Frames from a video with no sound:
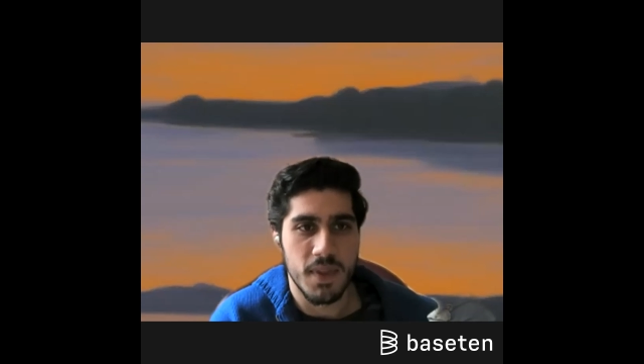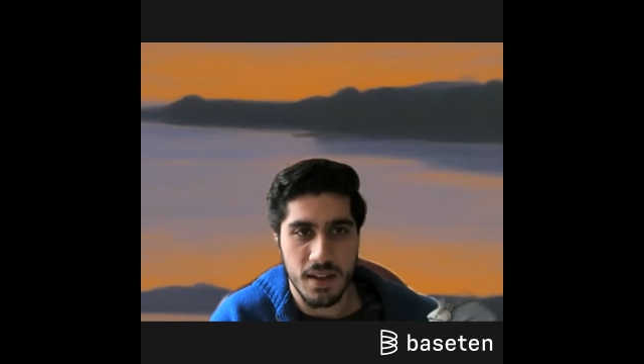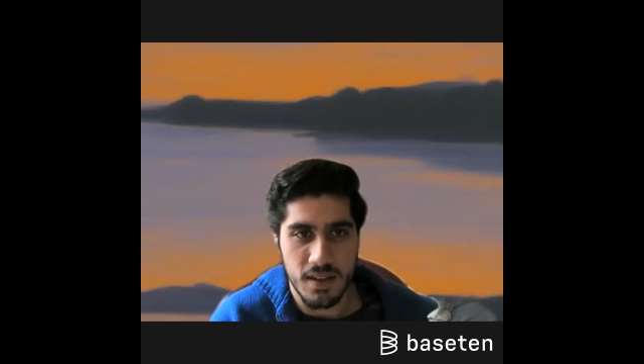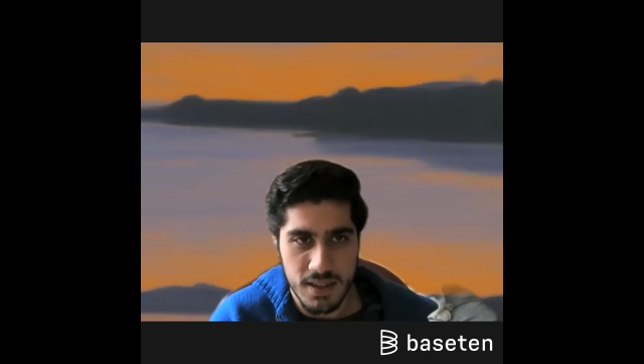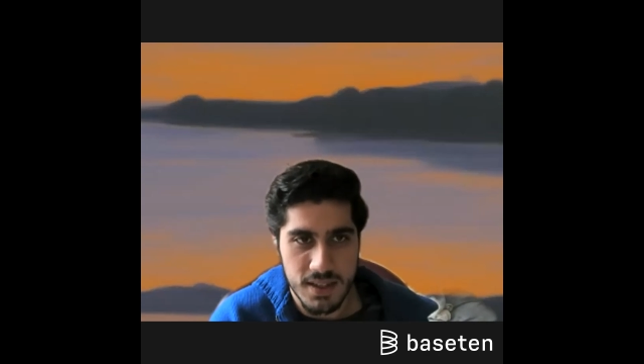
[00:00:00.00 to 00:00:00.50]

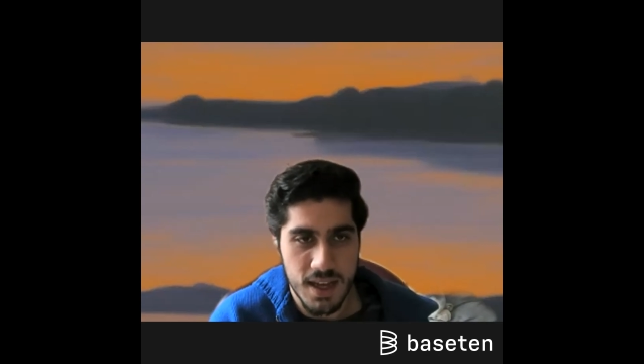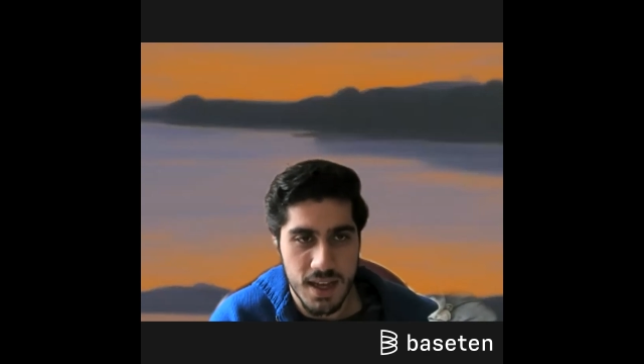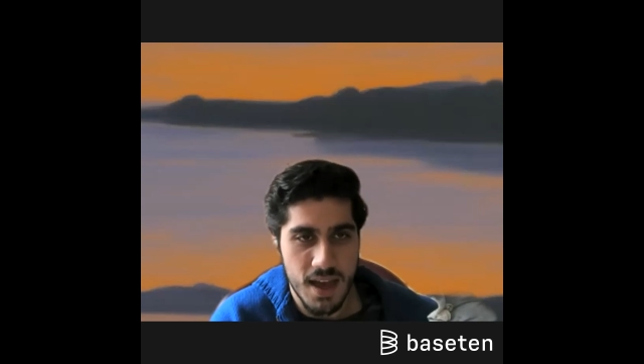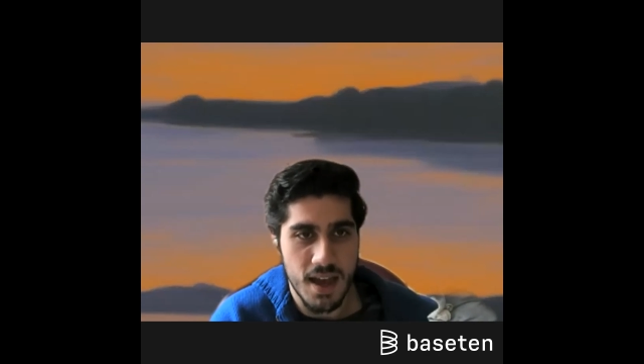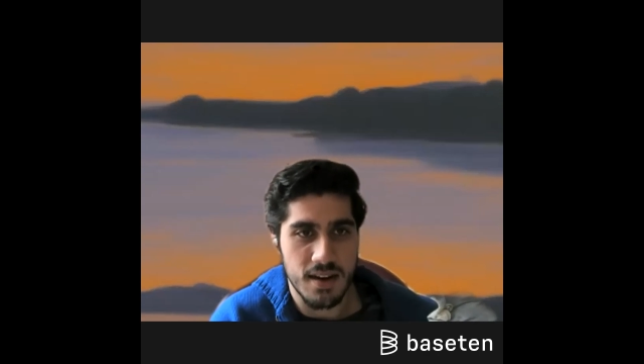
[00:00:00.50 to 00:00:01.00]
Like, let's
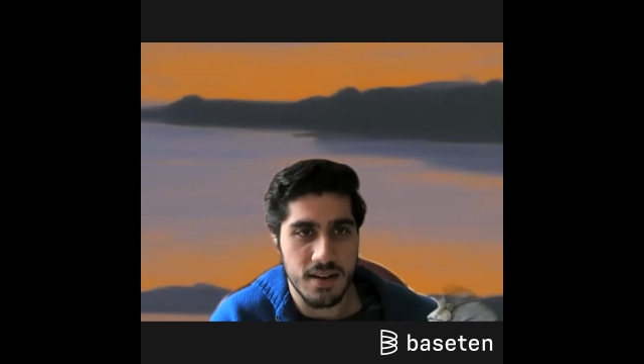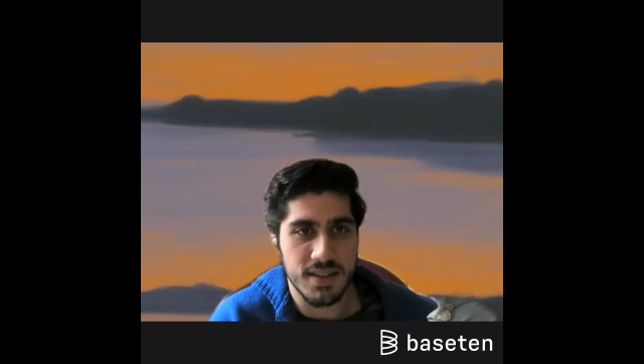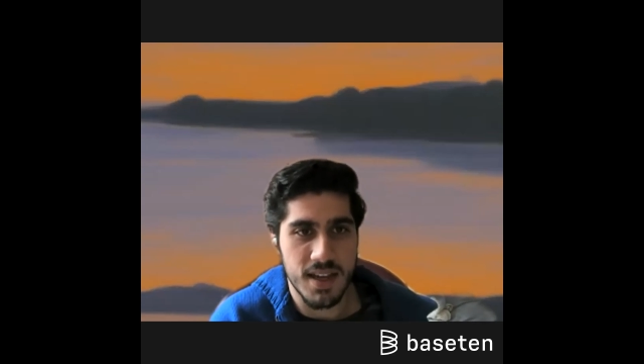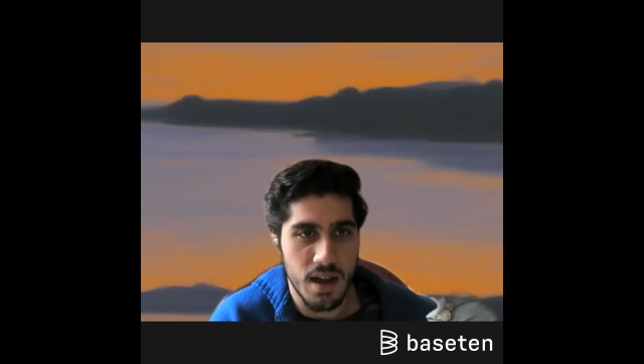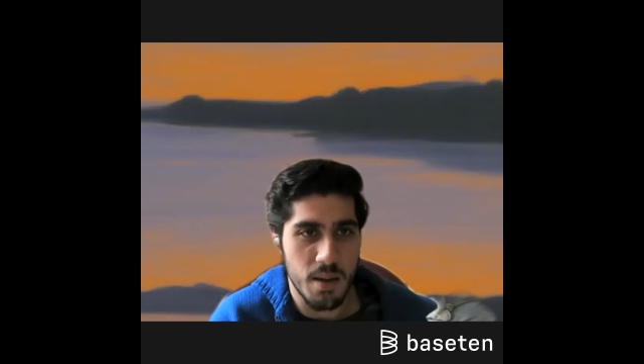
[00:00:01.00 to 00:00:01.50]
get that
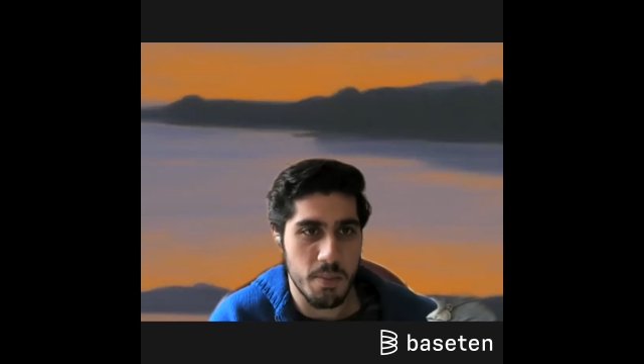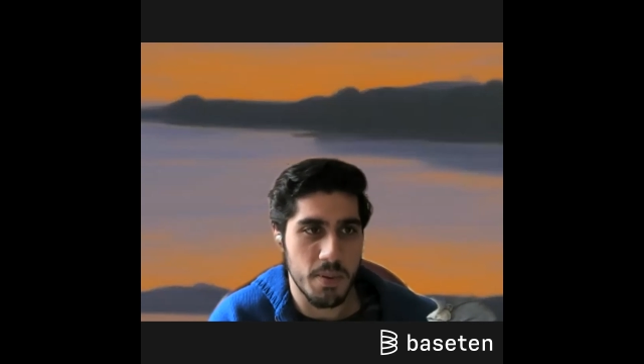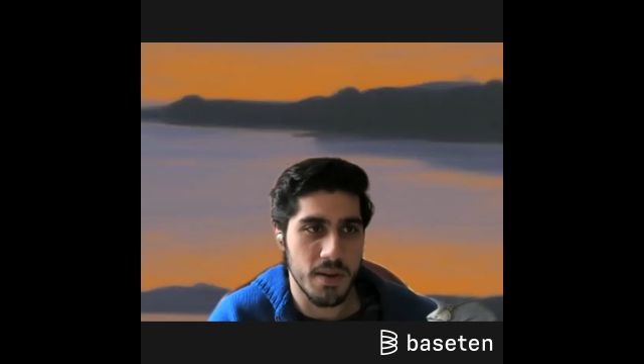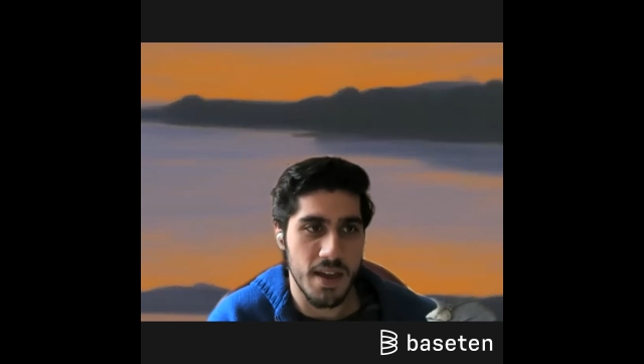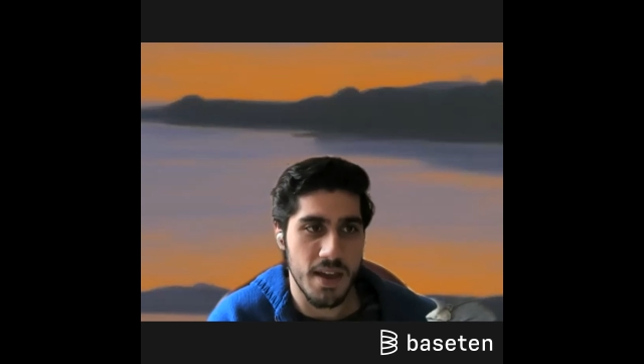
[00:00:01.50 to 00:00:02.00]
set up
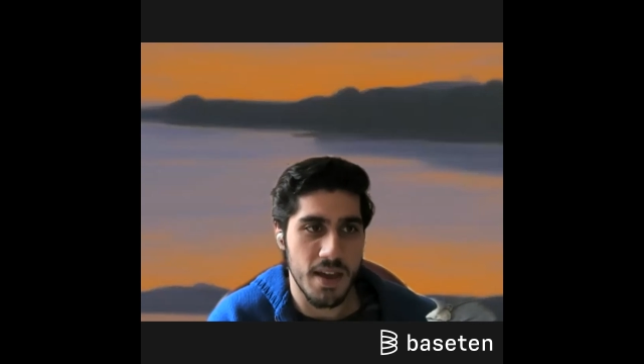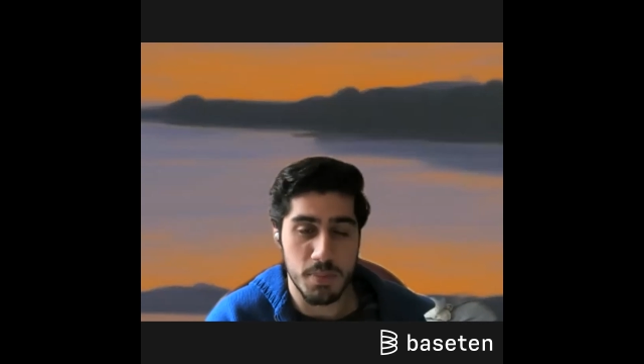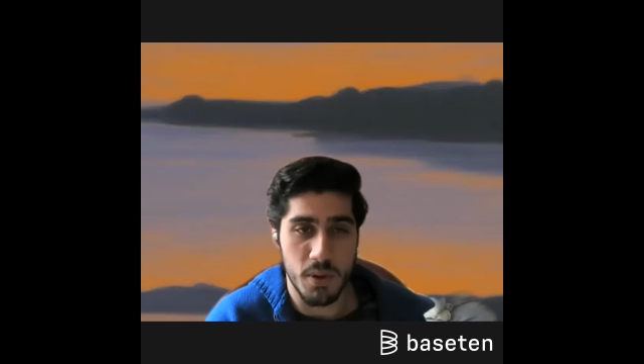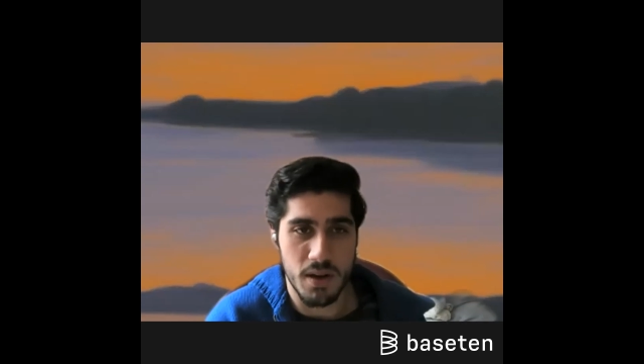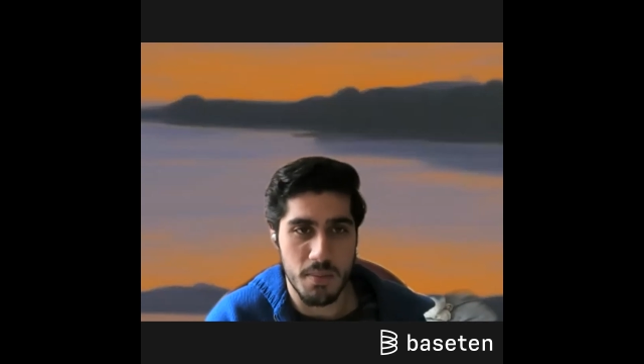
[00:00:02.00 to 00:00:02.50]
and
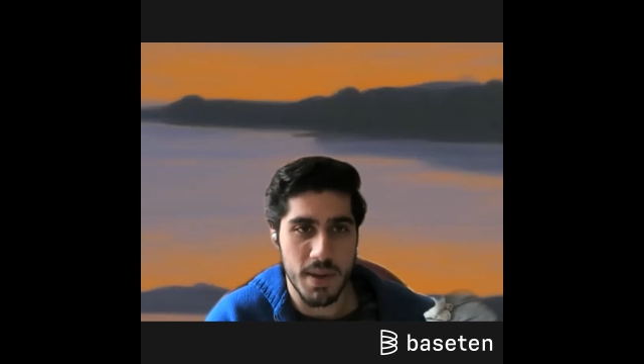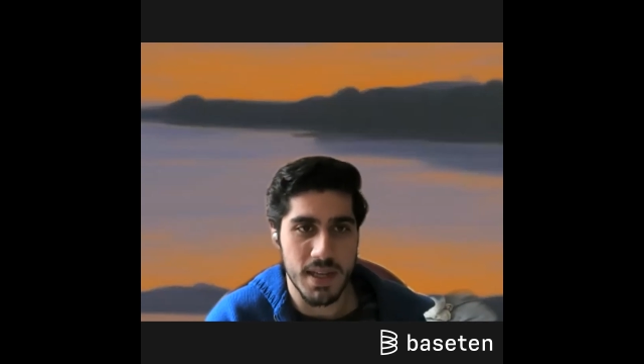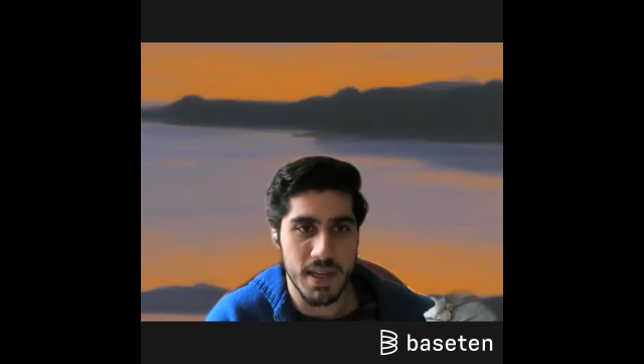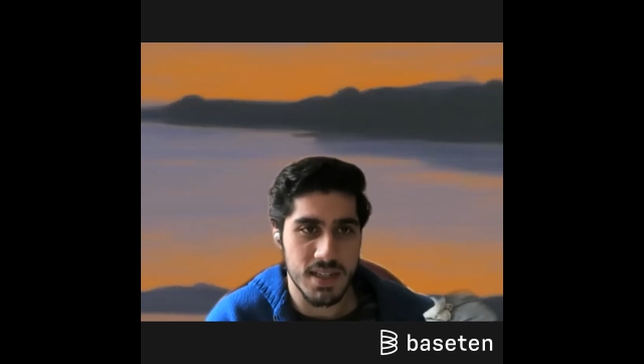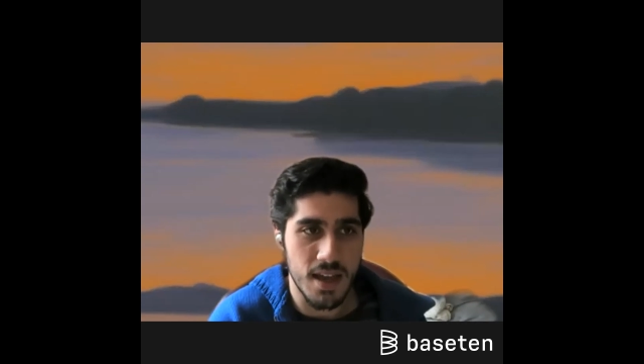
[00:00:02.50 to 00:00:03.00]
deployed on
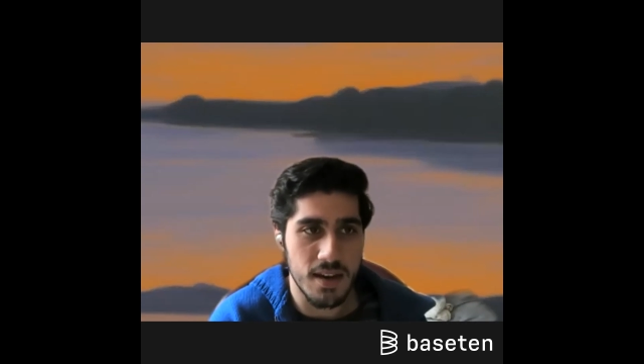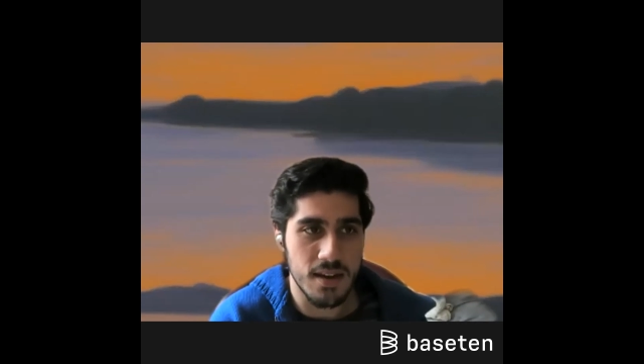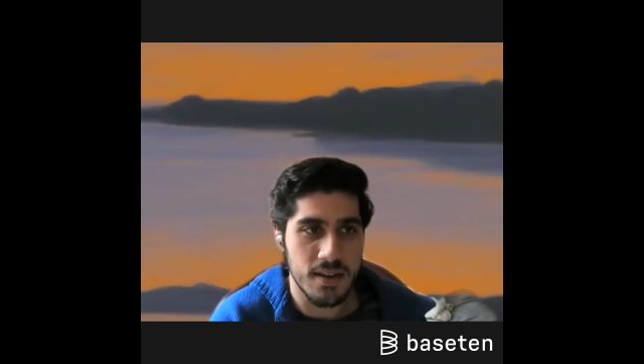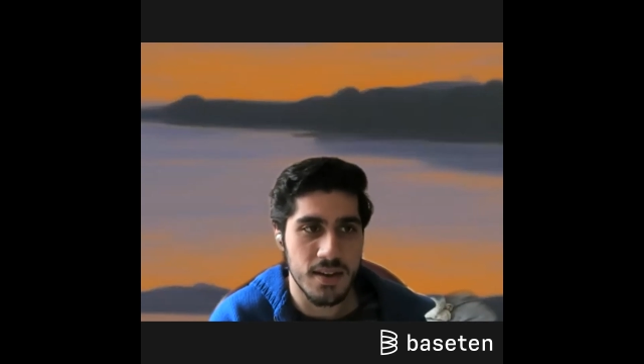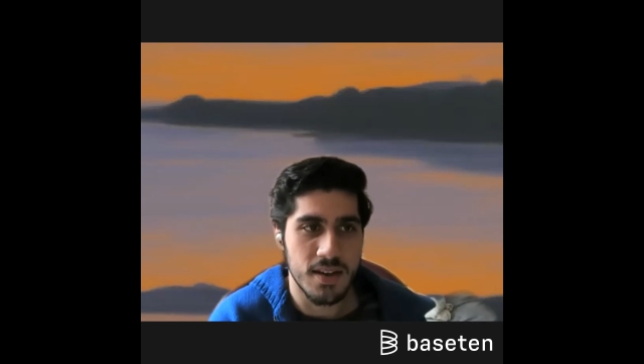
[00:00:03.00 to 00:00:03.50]
Baseten.